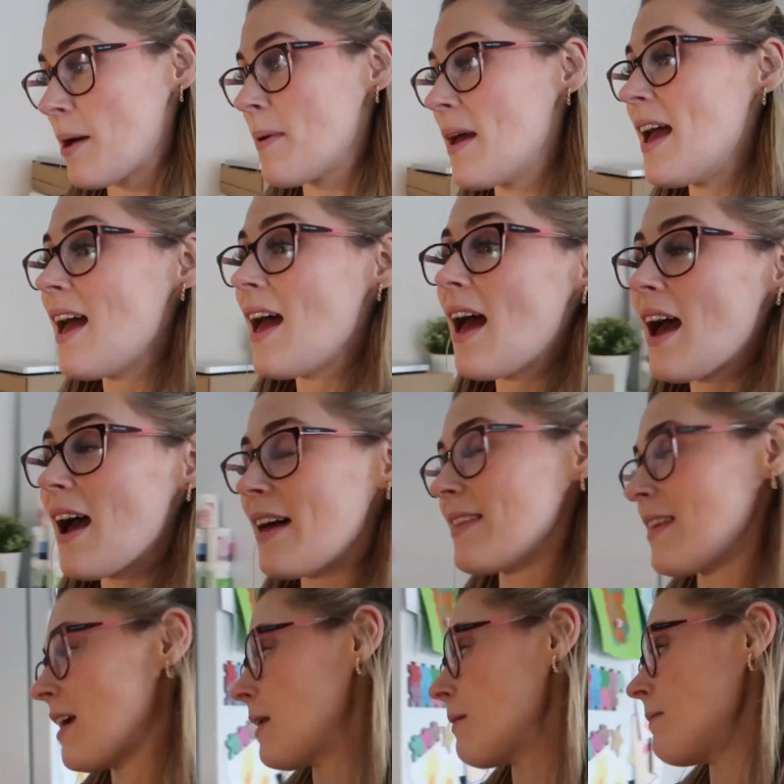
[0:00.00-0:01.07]
up
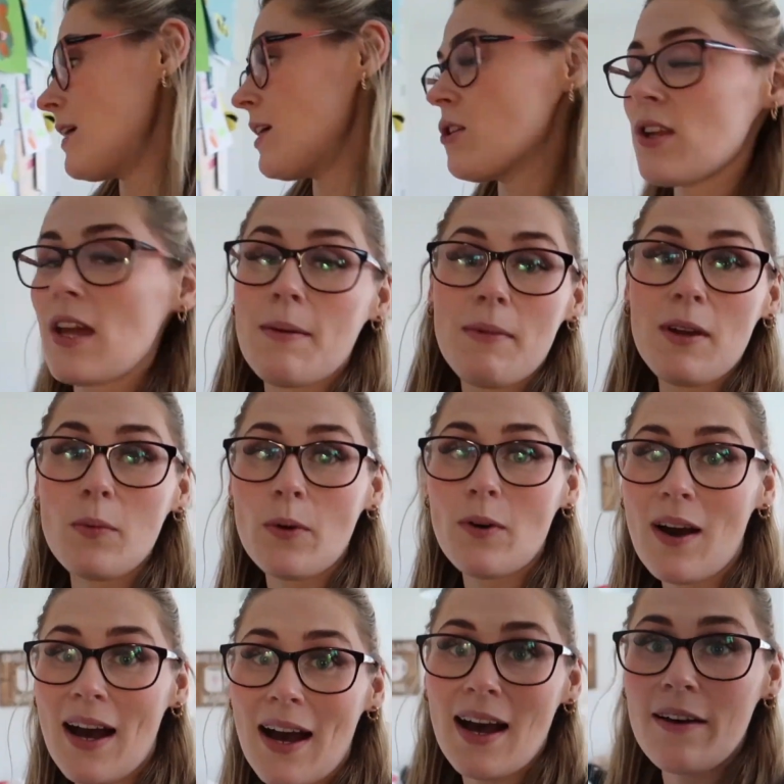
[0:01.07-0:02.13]
and then me and Jamie will
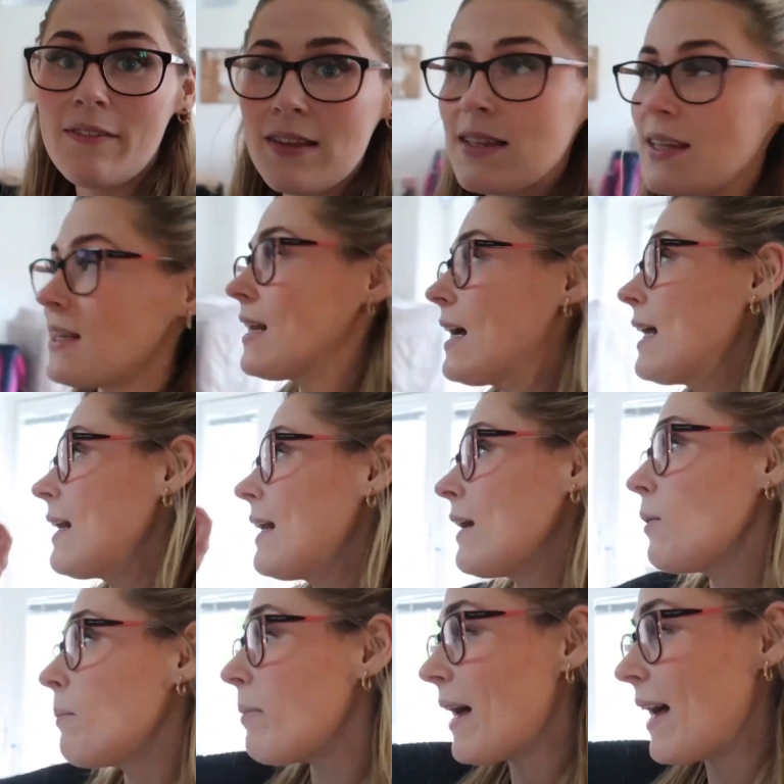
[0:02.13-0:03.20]
have dinner in a
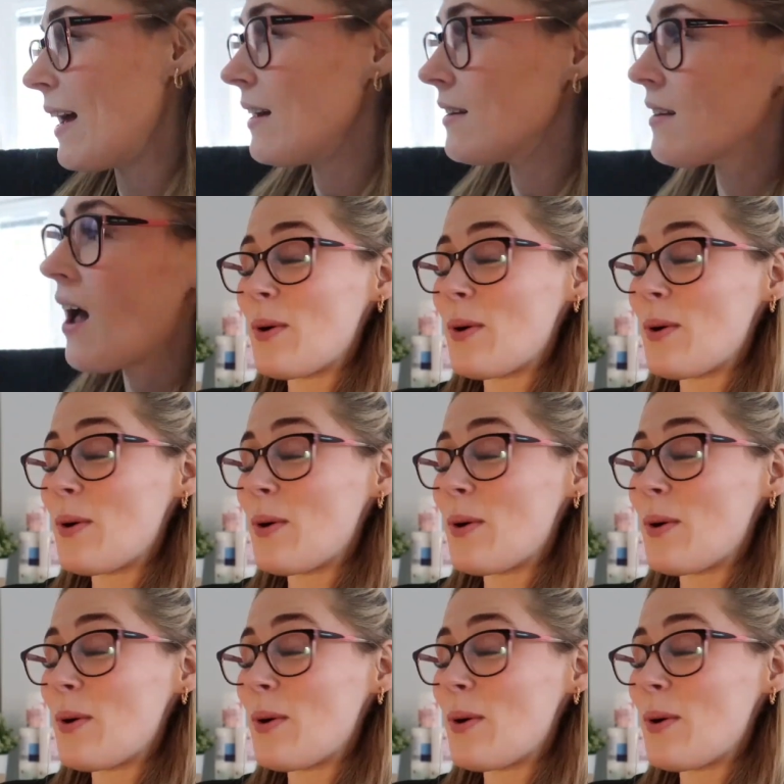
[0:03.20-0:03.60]
little bit.